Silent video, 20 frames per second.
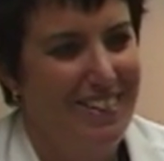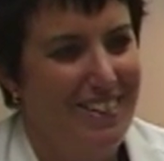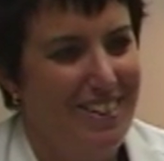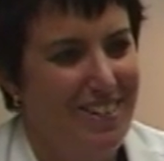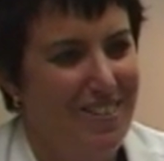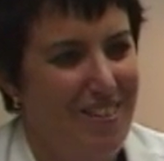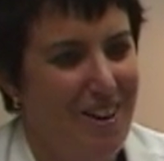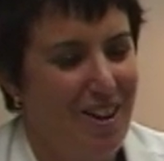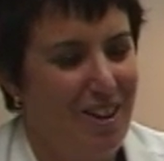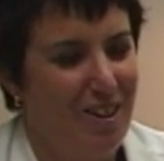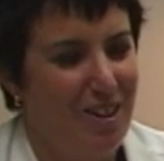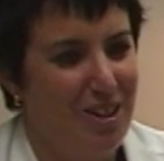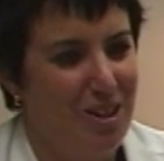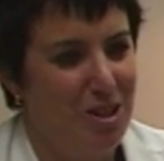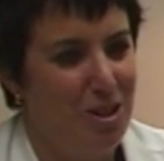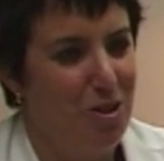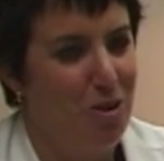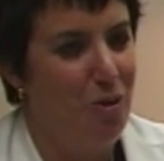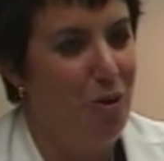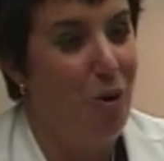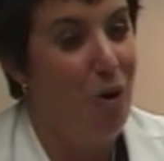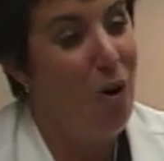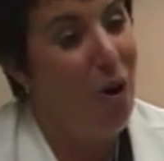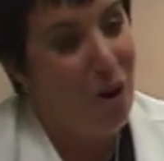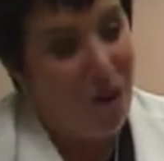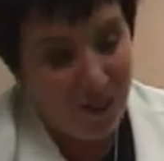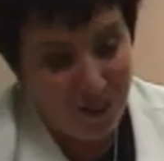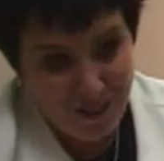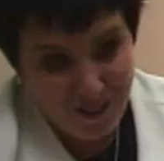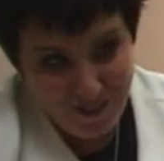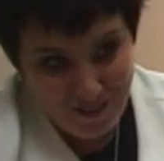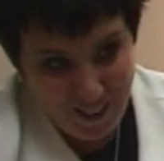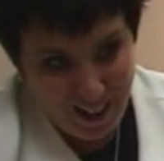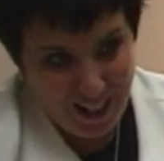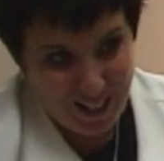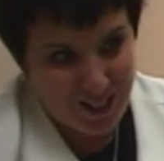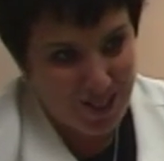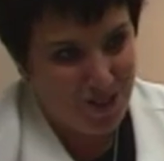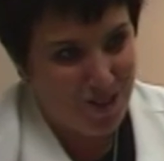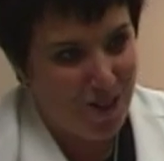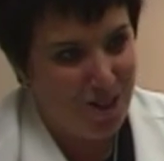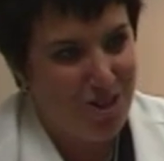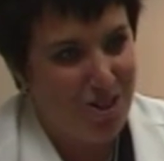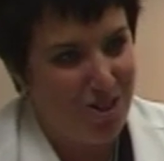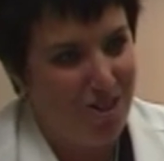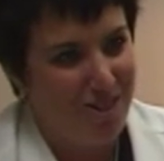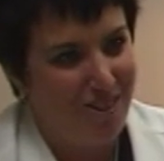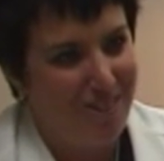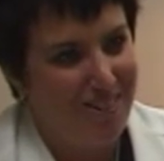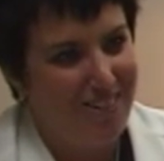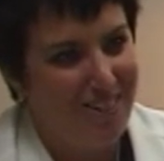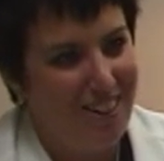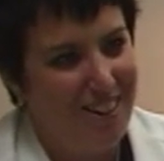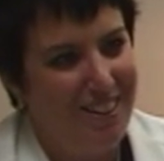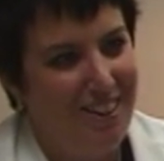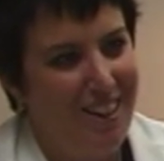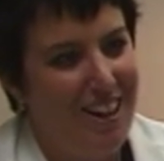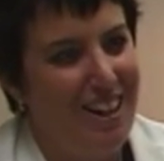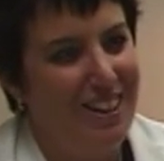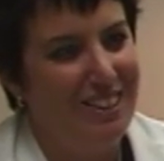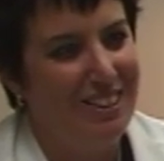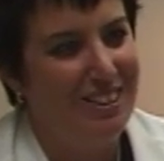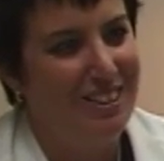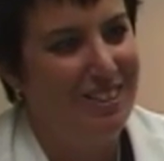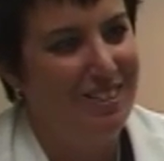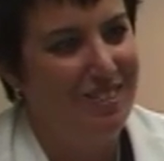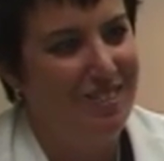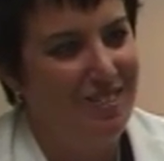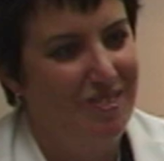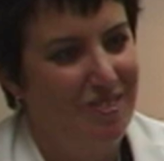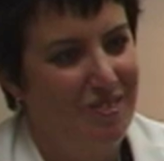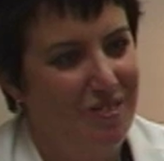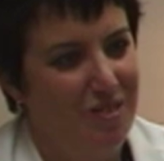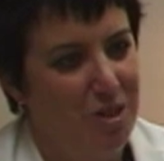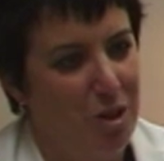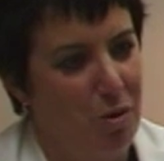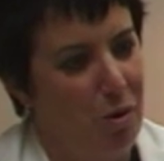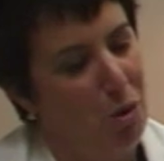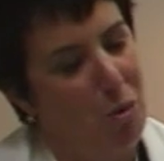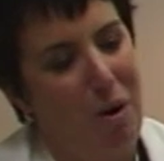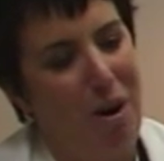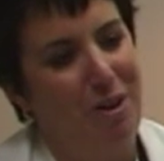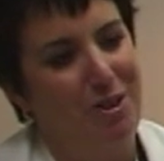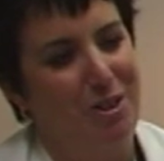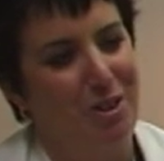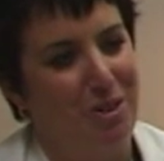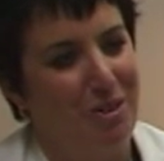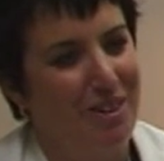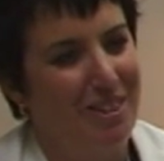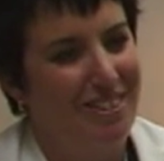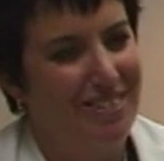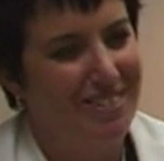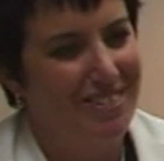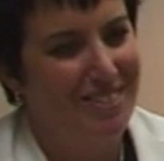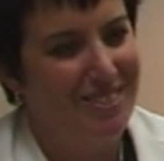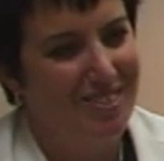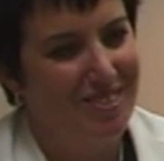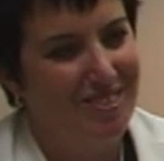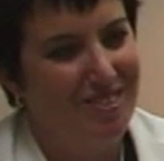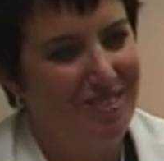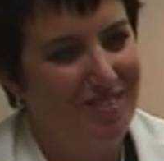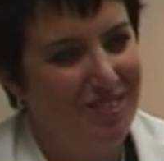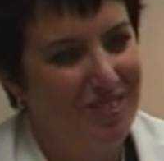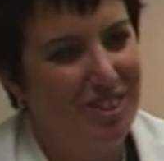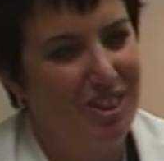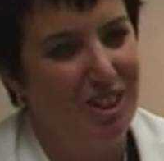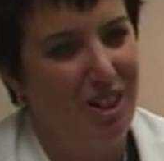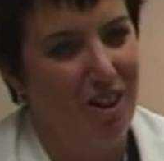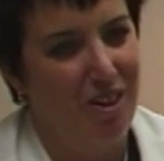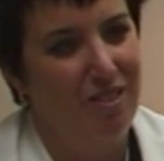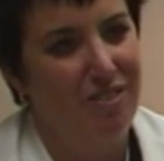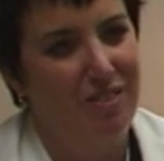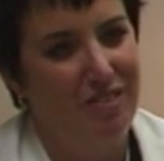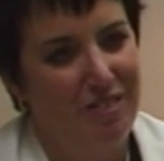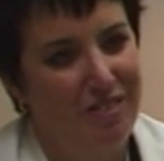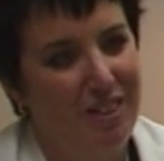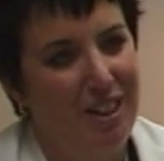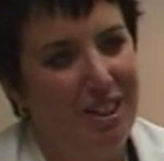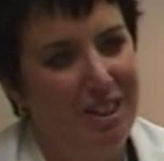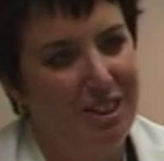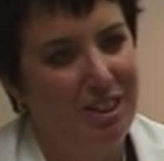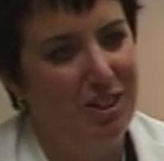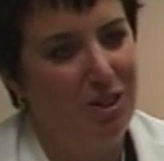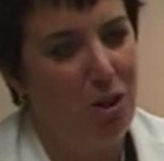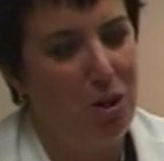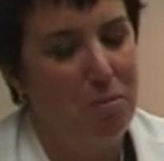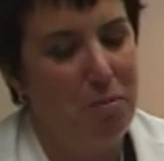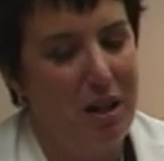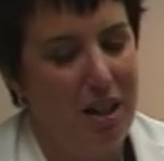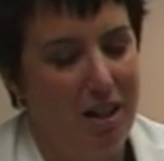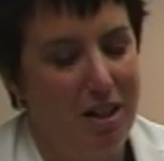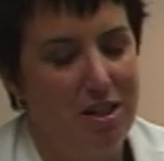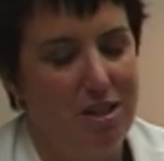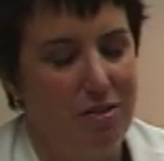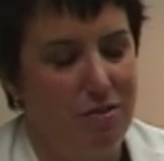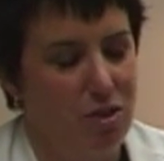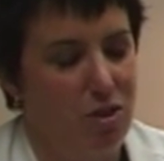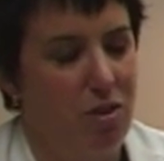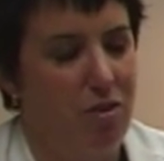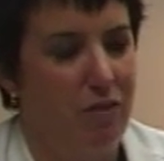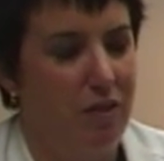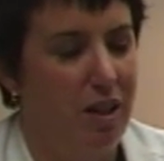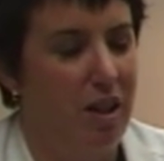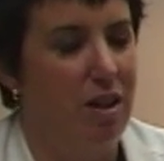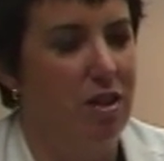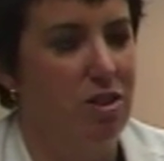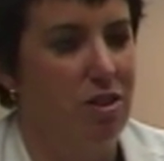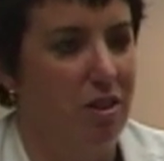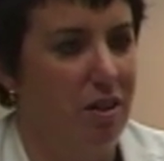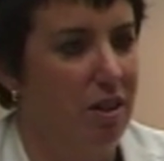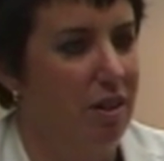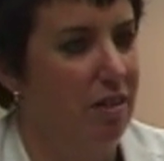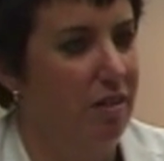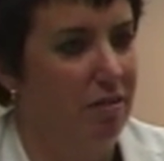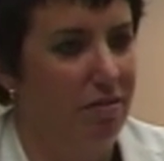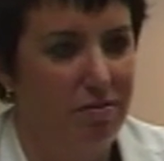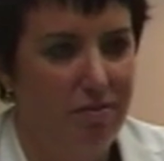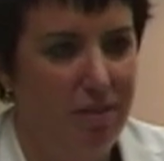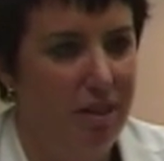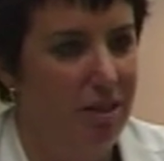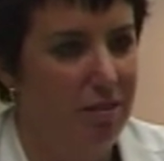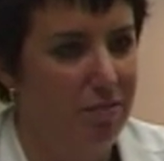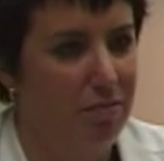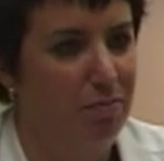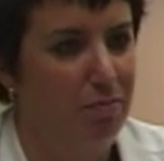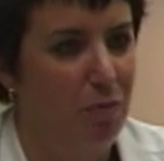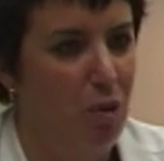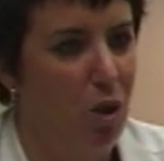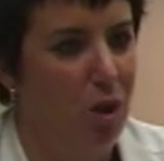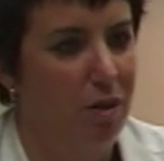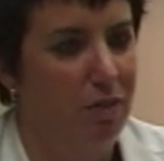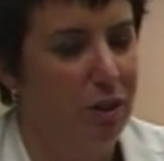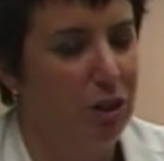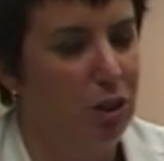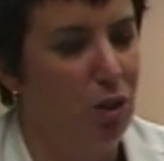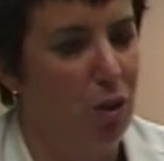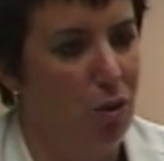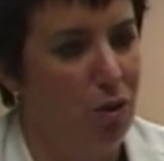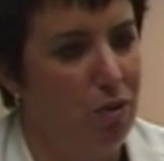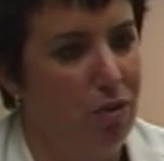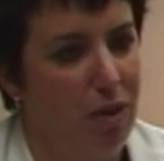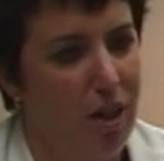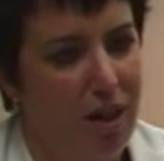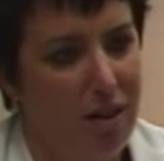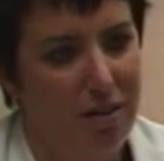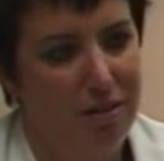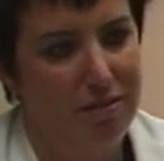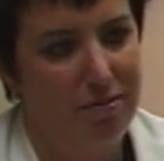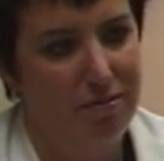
you're not going to do all of that structure unless you're required to do it. And so that's called maintenance of certification, and all of us go through that.